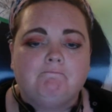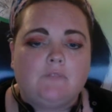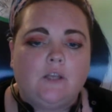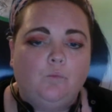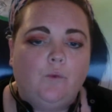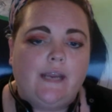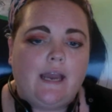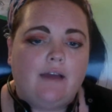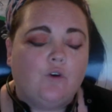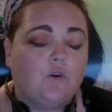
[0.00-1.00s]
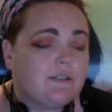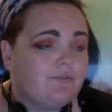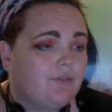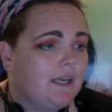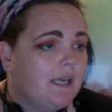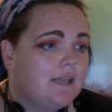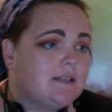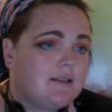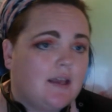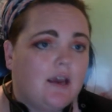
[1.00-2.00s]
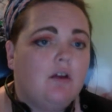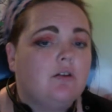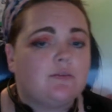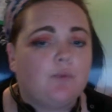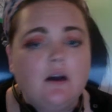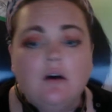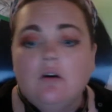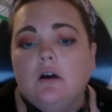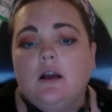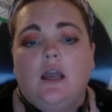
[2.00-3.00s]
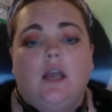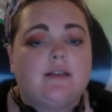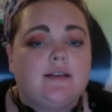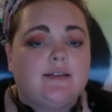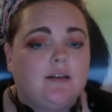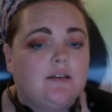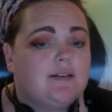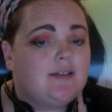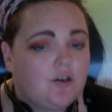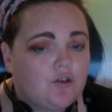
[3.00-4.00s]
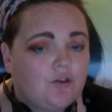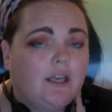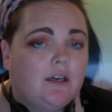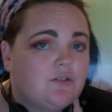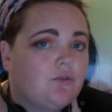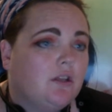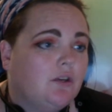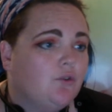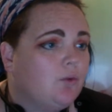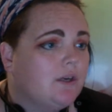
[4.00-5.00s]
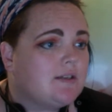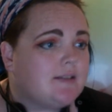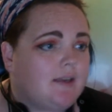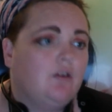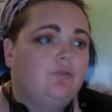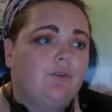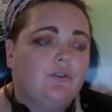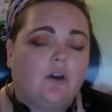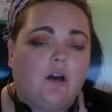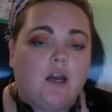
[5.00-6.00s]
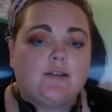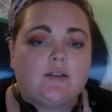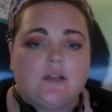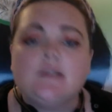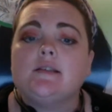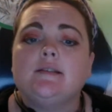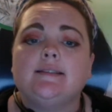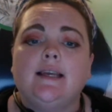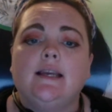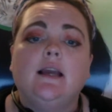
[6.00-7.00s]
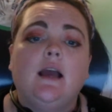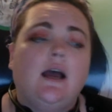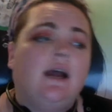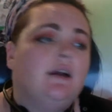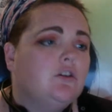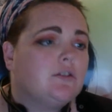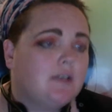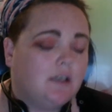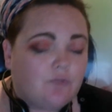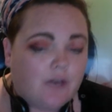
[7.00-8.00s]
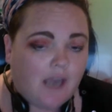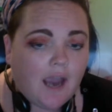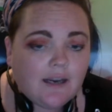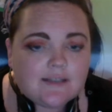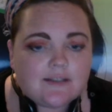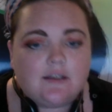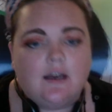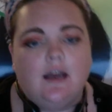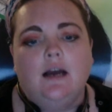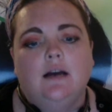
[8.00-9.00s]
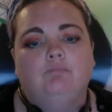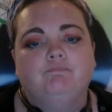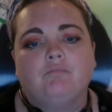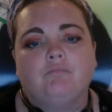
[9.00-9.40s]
we have all different kits there as well. As I said, an essential kit is a really good one to start off with, guys, just to see how your skin reacts. And,